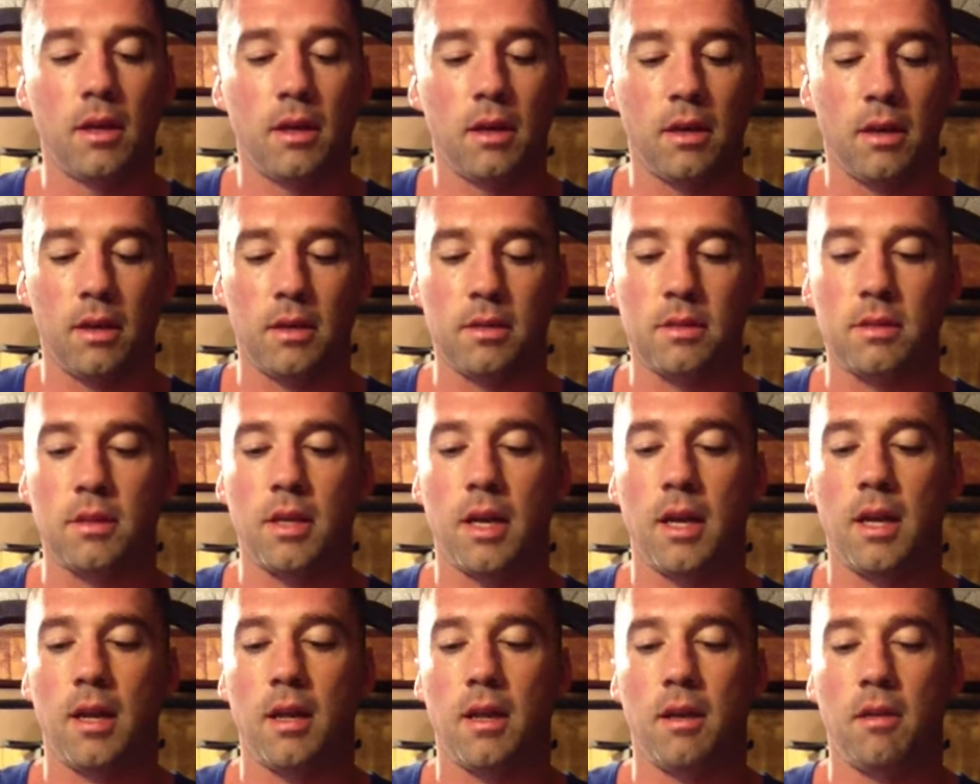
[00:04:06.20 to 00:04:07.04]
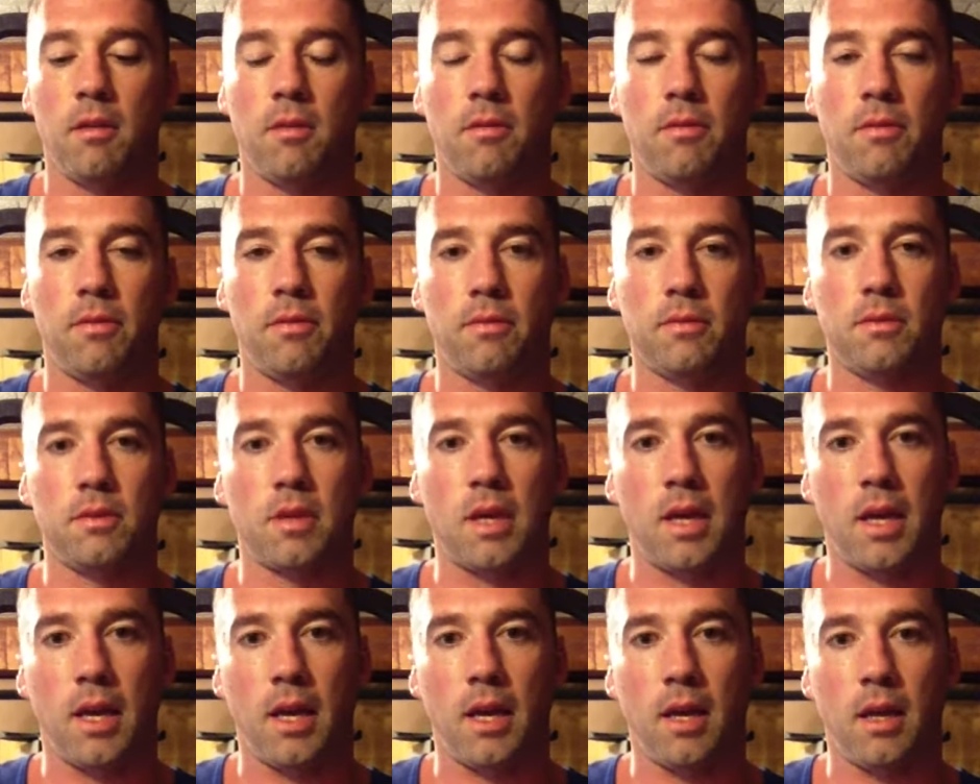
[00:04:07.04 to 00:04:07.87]
instead of,
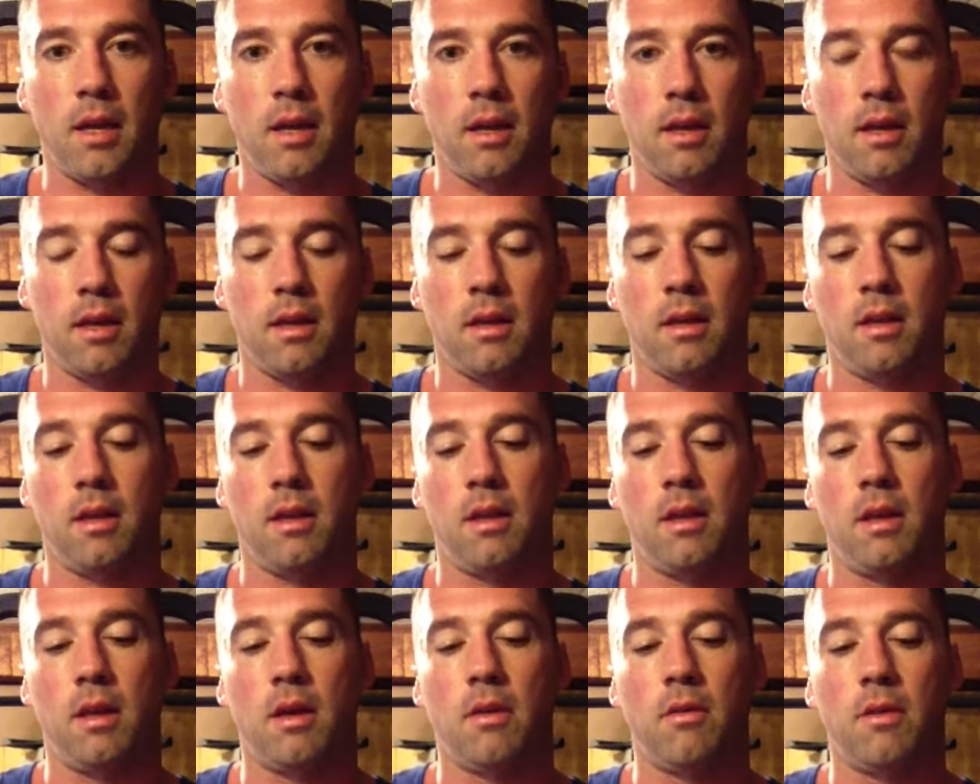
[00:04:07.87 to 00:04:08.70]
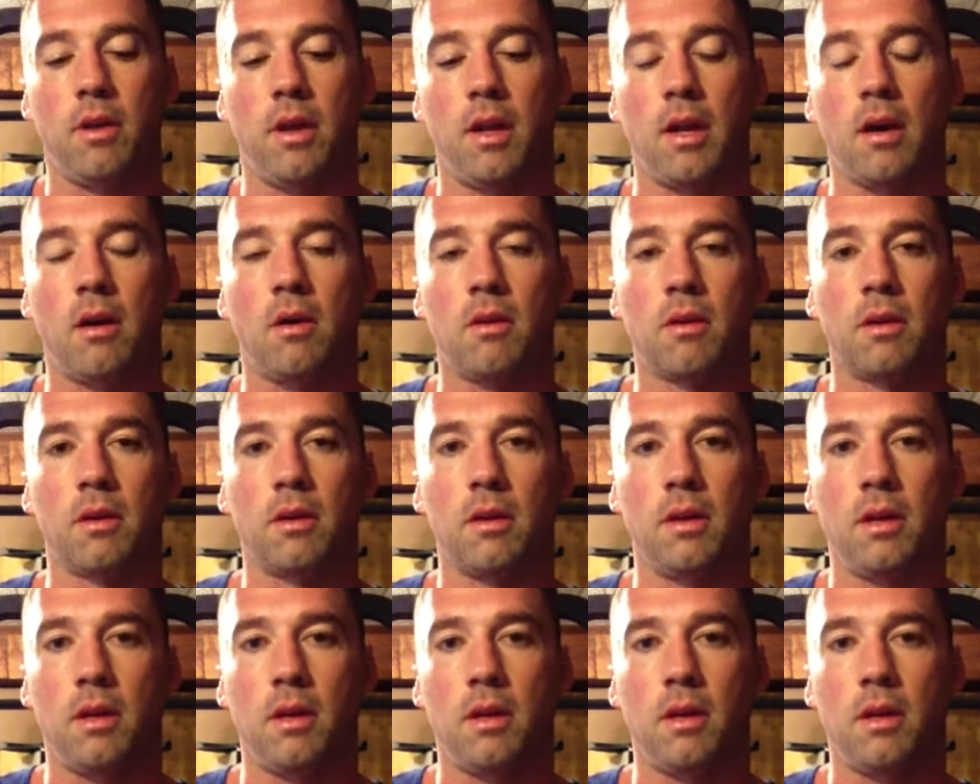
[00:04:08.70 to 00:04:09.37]
say, on an arc,